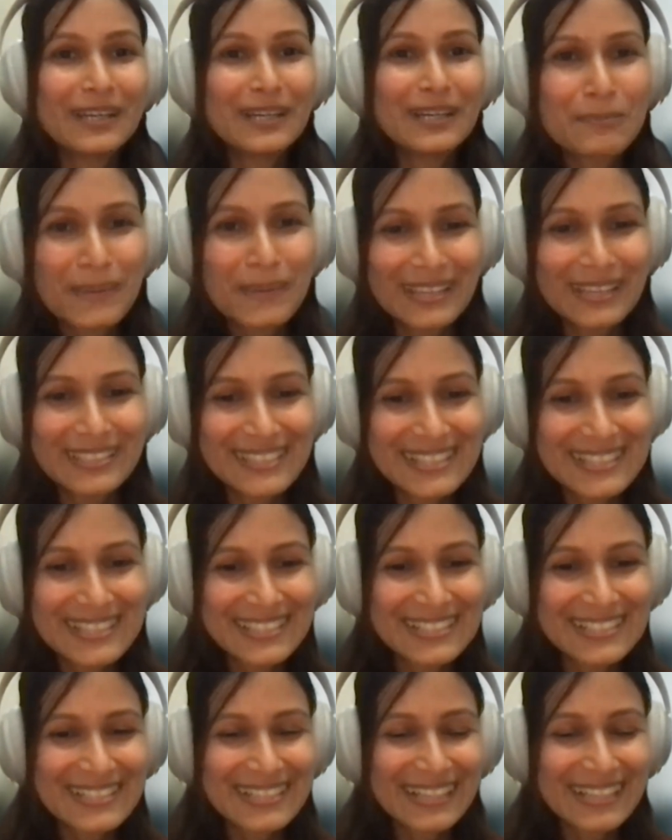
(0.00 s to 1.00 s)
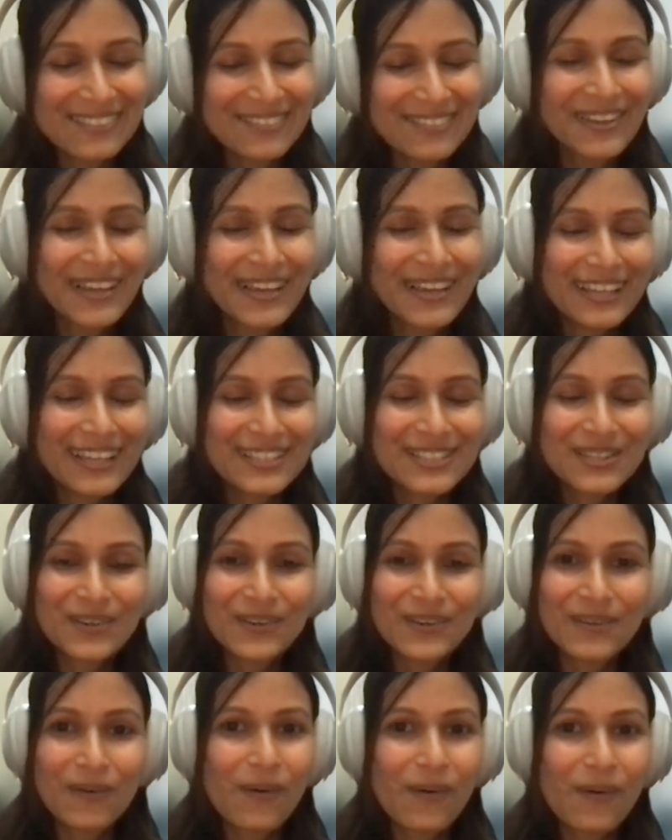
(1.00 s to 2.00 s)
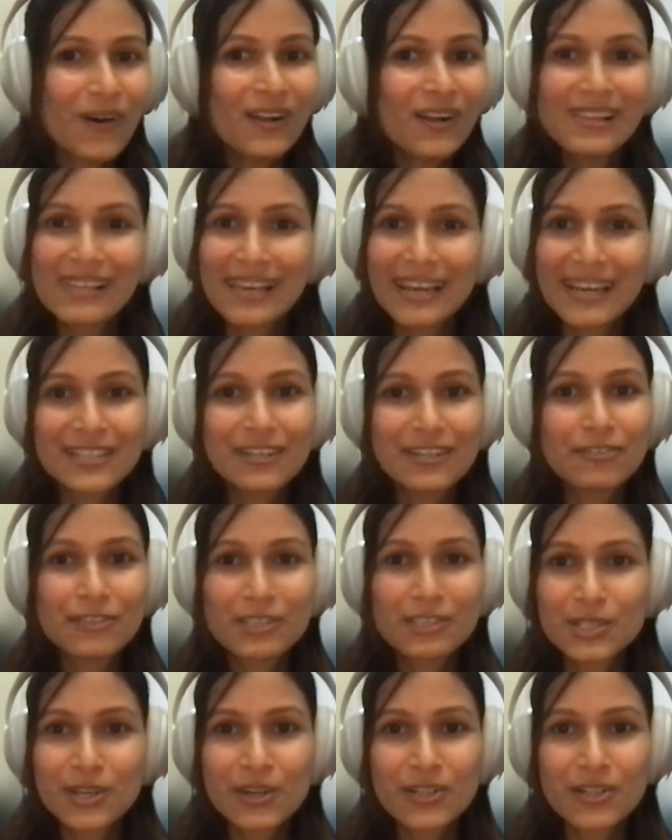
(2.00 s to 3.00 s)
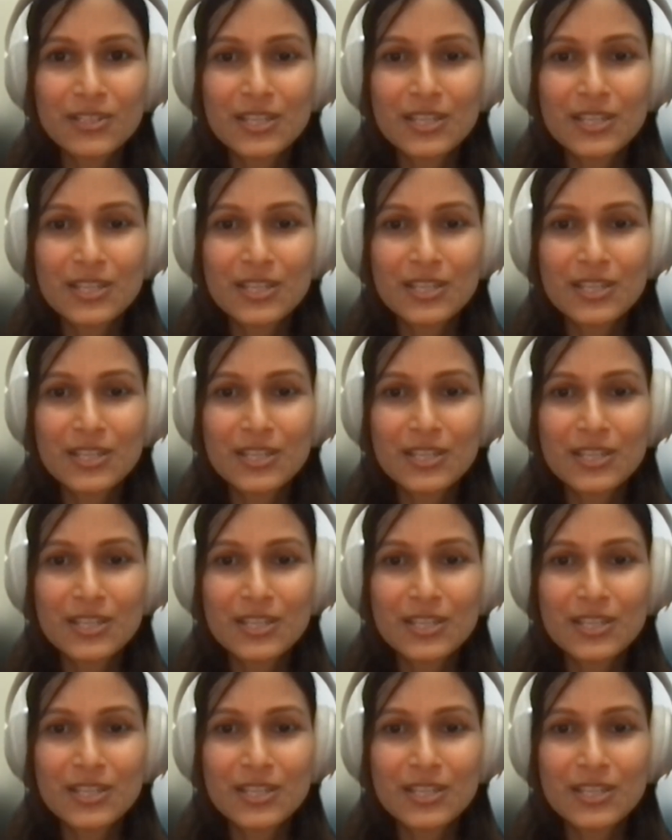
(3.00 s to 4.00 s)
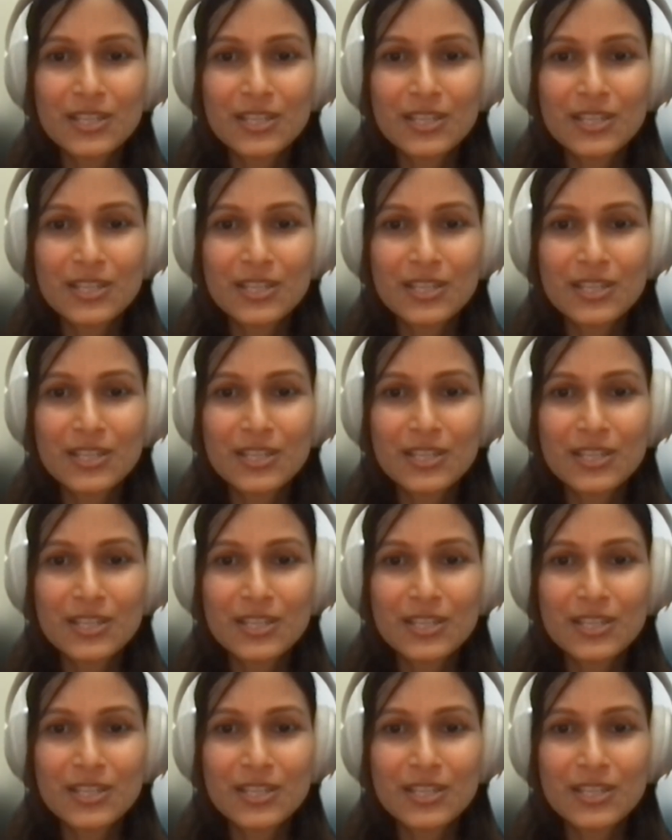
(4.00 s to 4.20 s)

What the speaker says: That is over 400 pages itself. So all kind of resources,